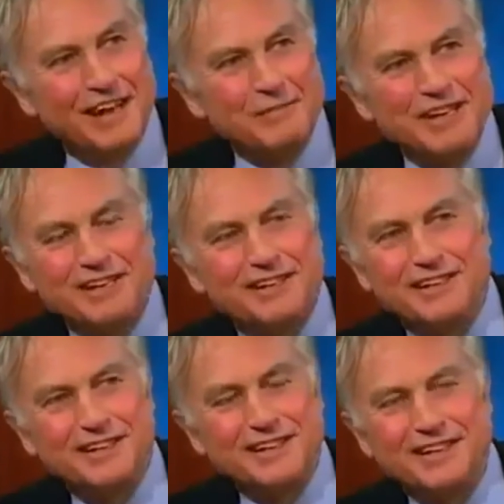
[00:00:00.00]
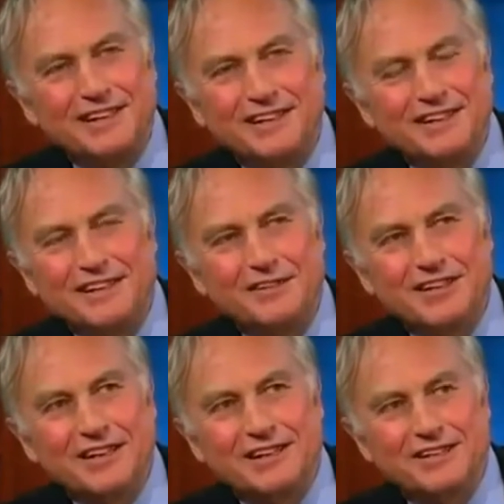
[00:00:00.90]
I mean,
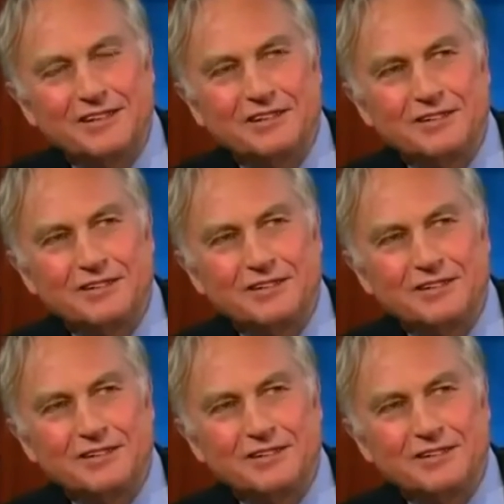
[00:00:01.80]
it's